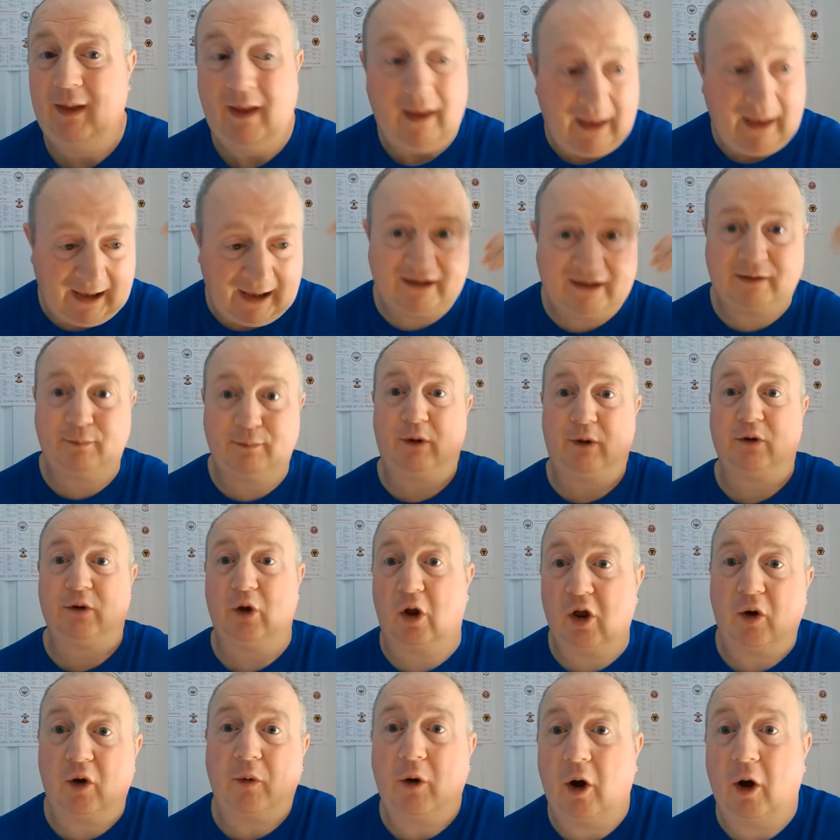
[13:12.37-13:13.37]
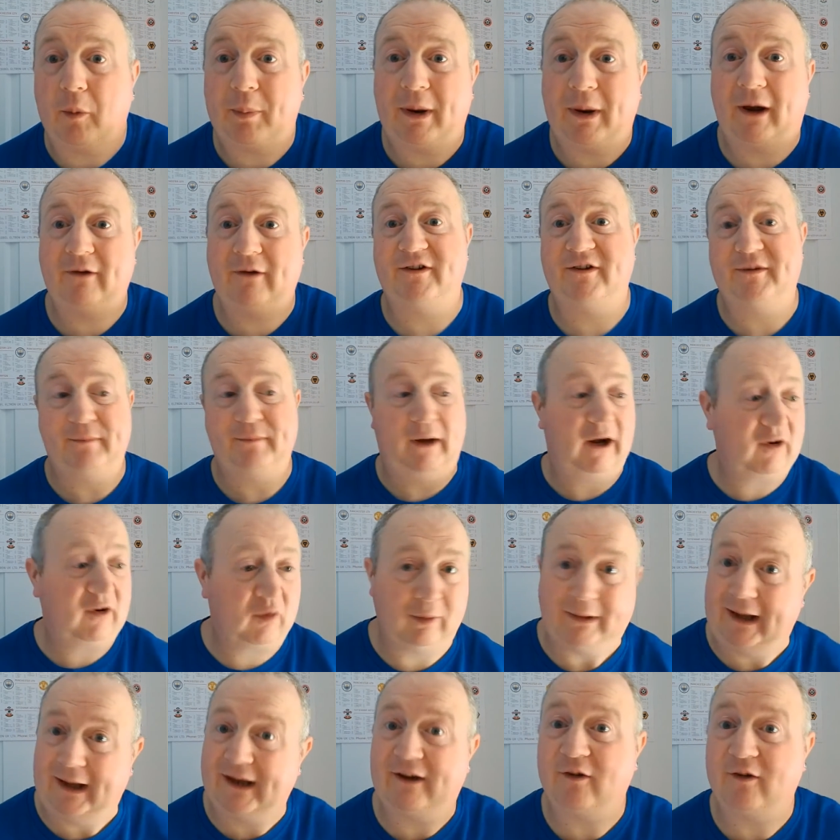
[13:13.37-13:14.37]
Heads about all the players in the box
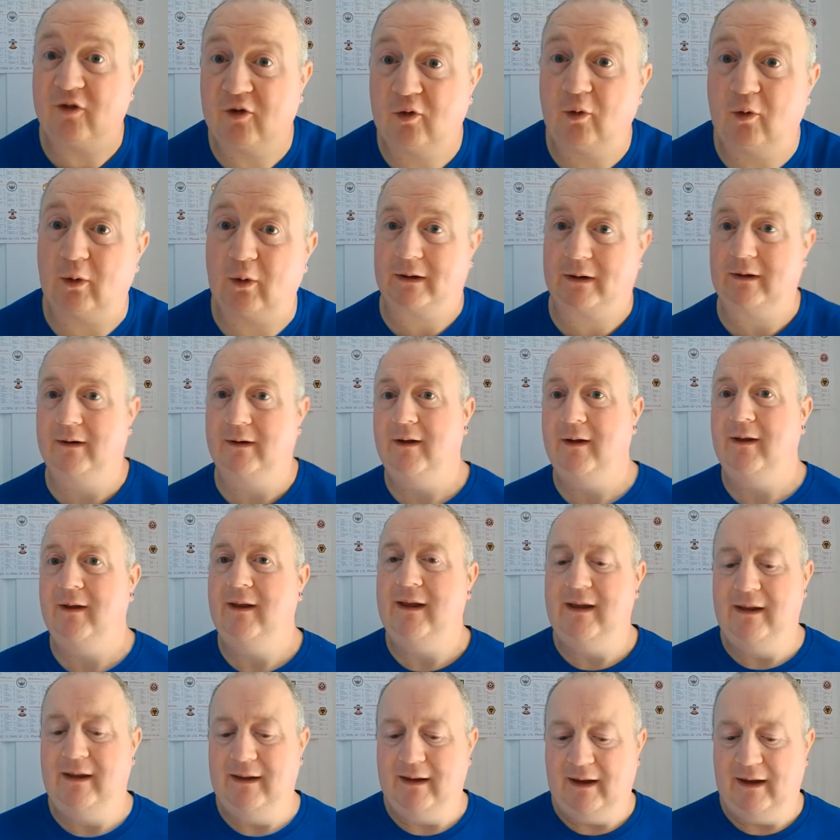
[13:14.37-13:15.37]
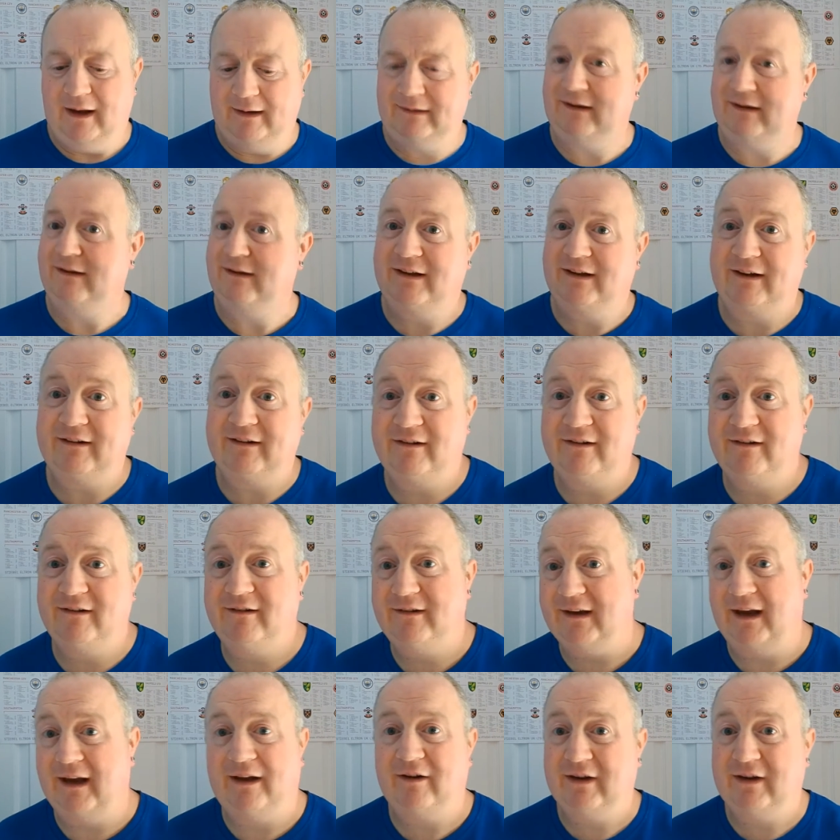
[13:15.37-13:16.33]
without a score. He assists the